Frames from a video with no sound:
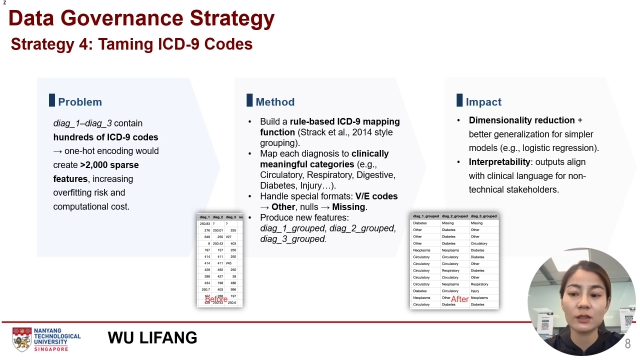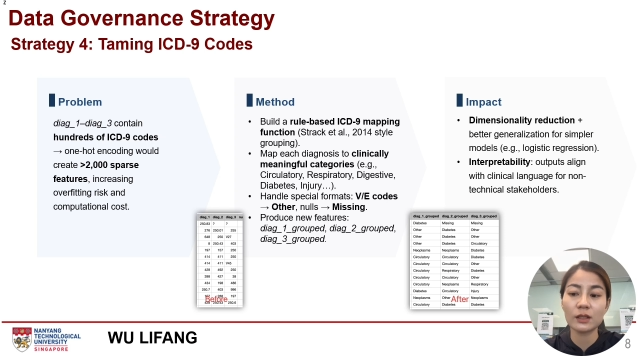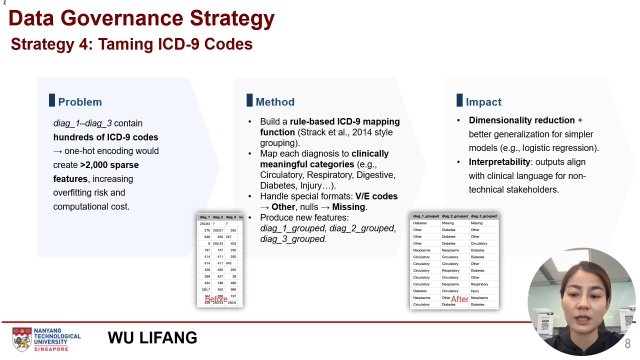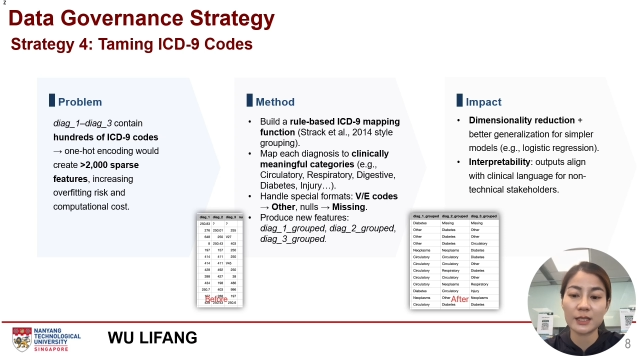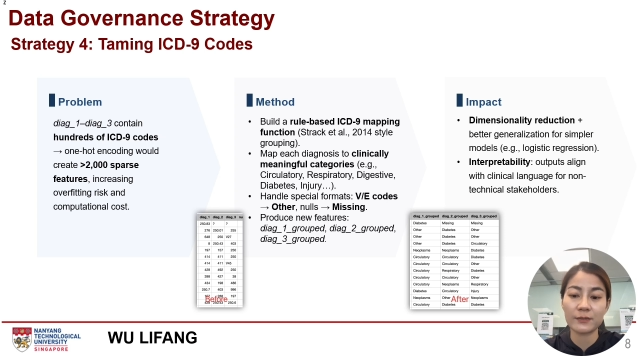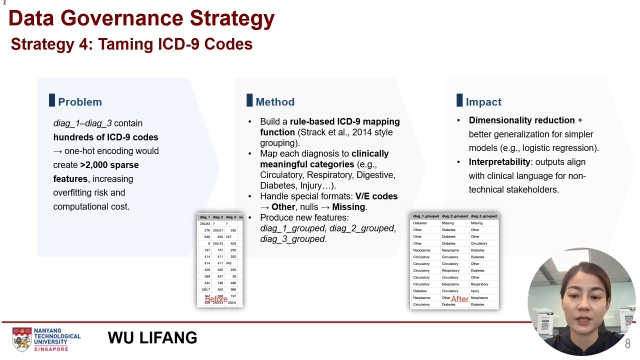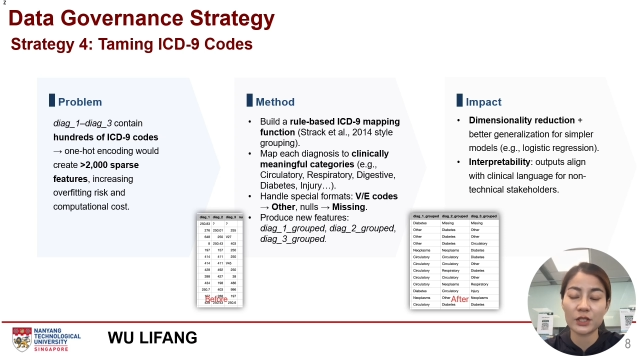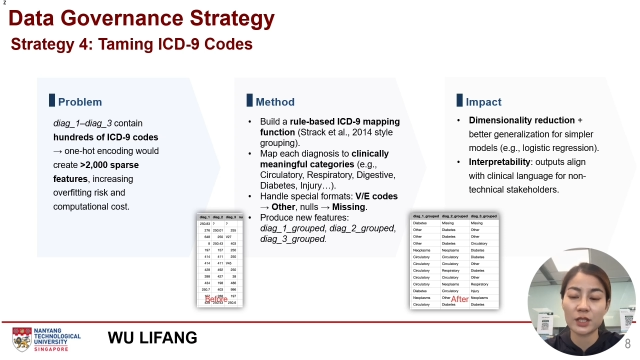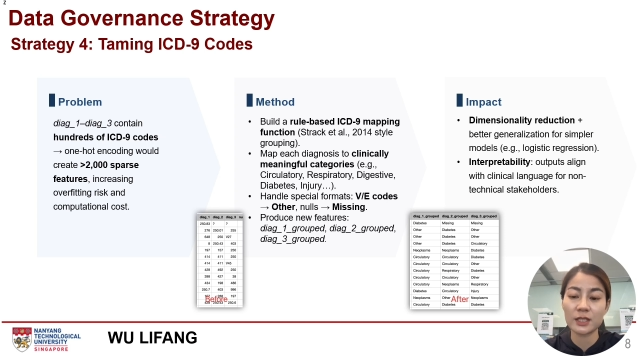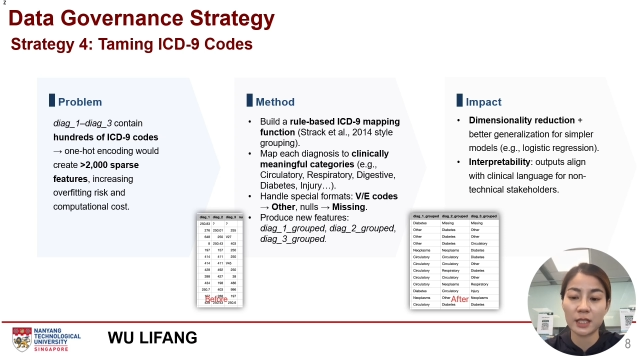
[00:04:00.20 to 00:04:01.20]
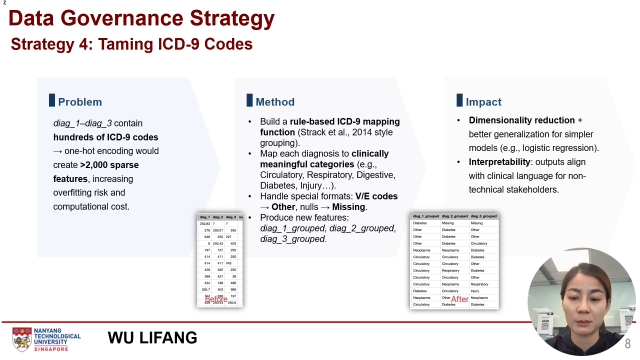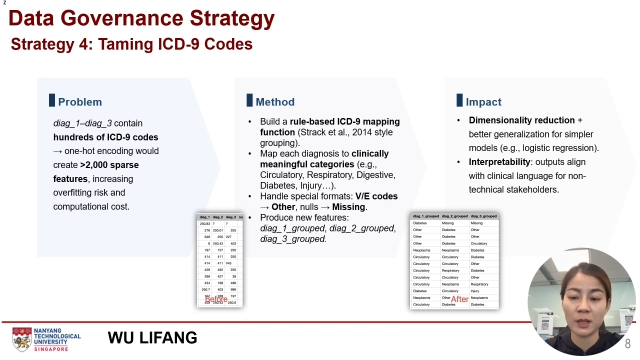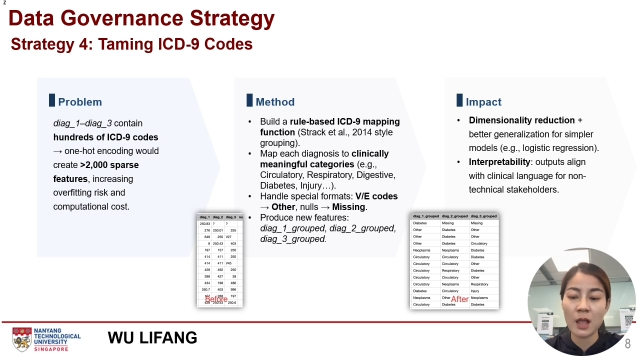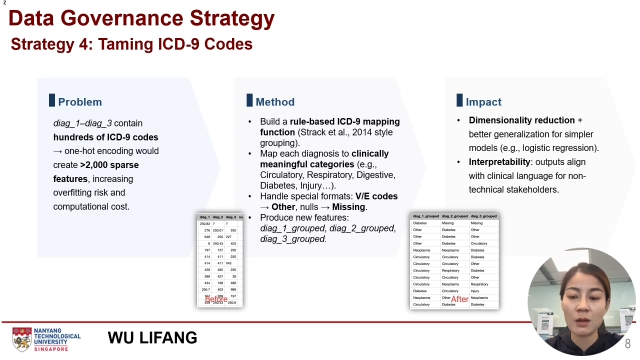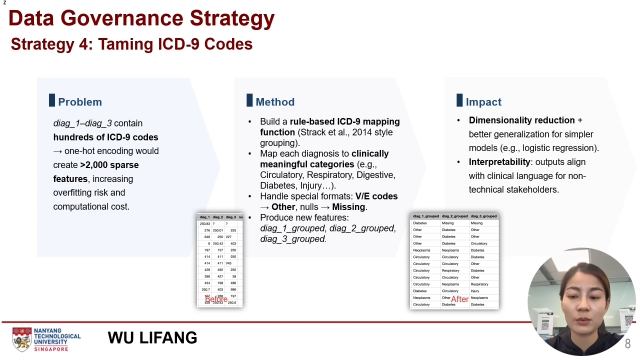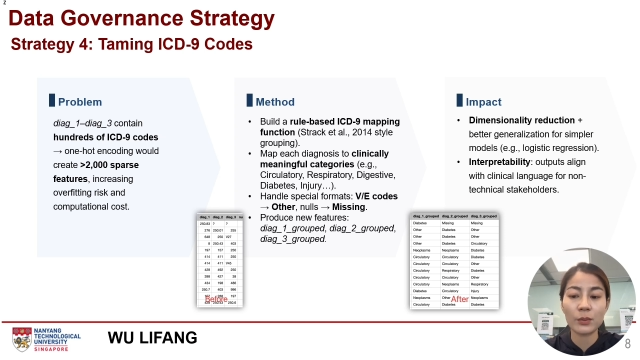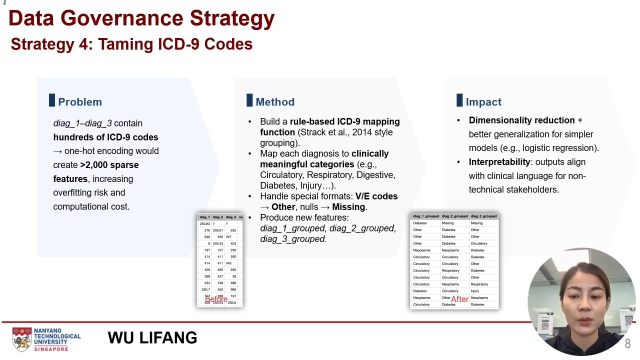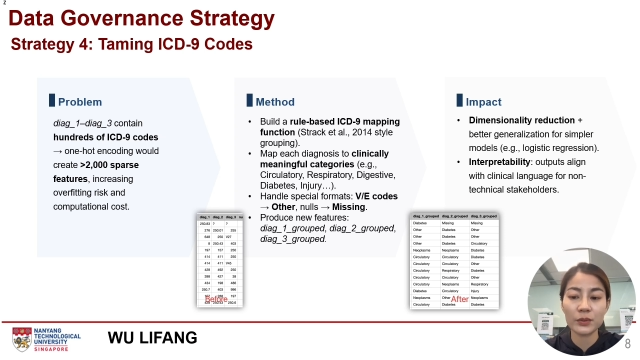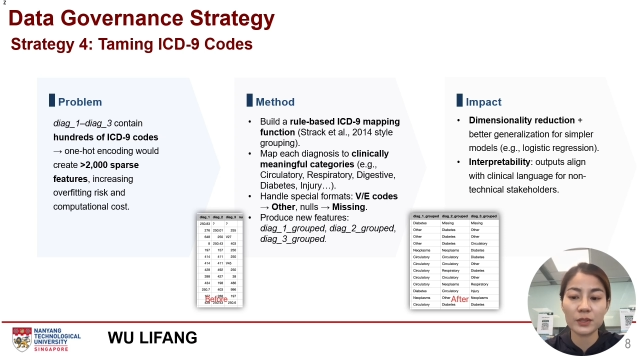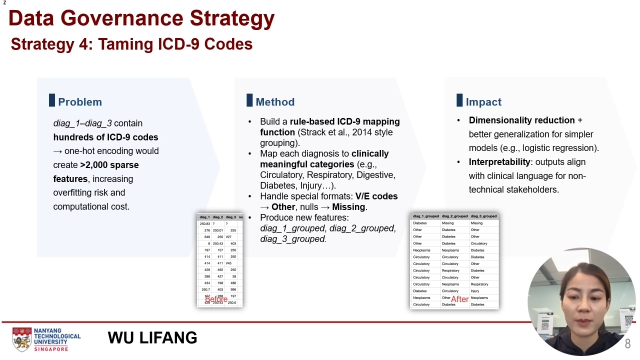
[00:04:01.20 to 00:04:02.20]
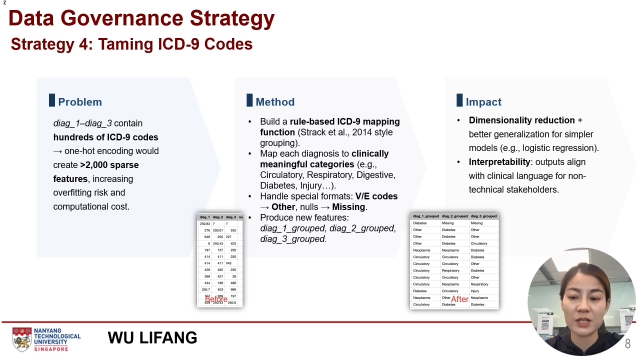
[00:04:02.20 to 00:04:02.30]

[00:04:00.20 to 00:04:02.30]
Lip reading: classification scheme proposed by